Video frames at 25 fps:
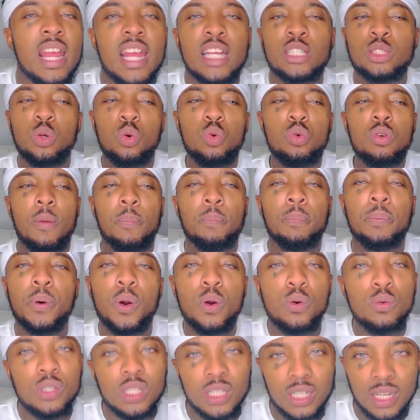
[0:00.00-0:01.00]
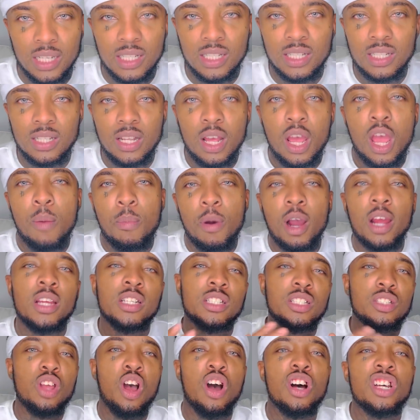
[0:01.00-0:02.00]
It's all a process, but
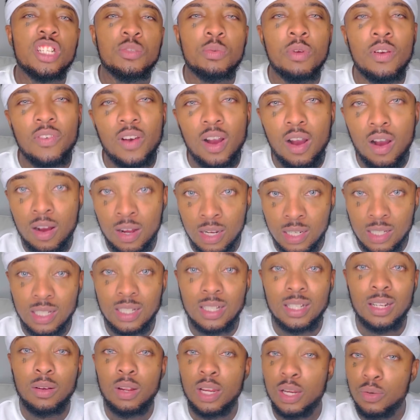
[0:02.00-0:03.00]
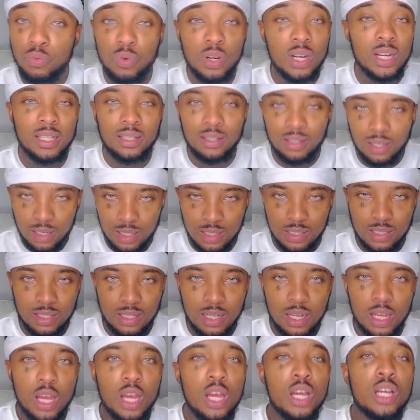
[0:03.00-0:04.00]
it starts with us. It really does.